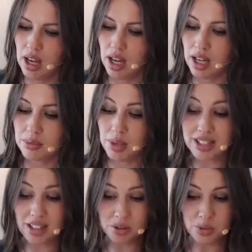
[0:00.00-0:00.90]

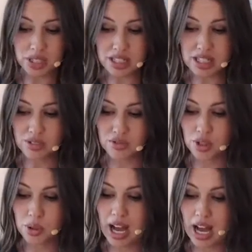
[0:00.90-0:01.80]
Another one is if
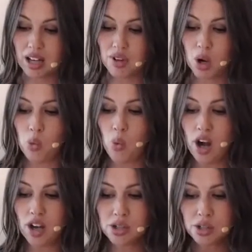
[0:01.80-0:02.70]
you have a
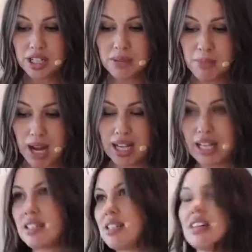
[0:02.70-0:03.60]
wandering
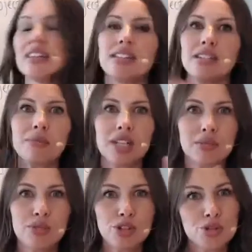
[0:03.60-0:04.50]
mind, that
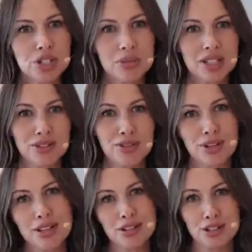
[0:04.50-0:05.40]
sometimes you're dreaming of
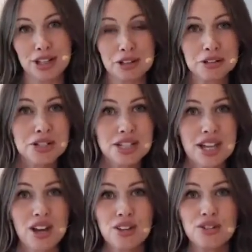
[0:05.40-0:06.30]
your younger
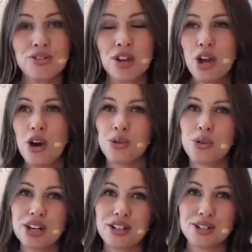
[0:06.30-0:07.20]
self
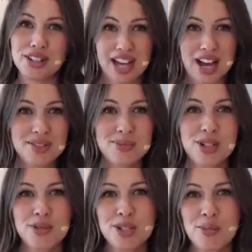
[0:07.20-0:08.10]
where you didn't have as
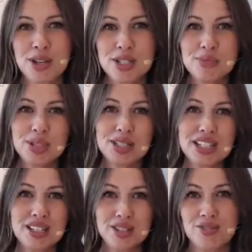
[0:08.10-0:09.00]
much
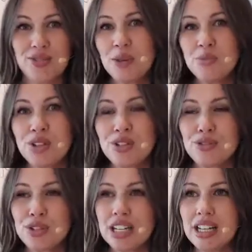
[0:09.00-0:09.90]
responsibility and you felt more
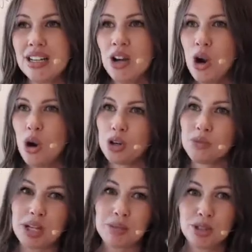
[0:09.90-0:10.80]
free, or
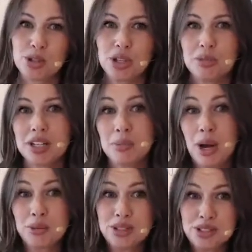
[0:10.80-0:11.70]
maybe you're dreaming
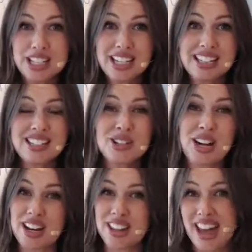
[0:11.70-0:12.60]
about when your kids are
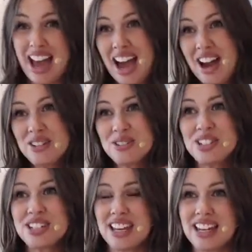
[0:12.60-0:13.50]
out of the
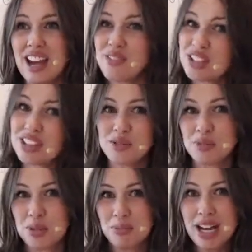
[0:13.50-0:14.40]
house and everything will
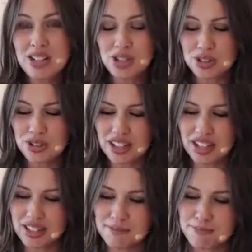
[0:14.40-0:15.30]
be magical
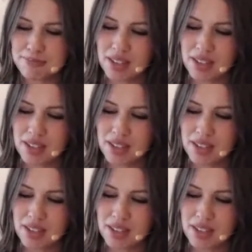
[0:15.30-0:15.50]
then.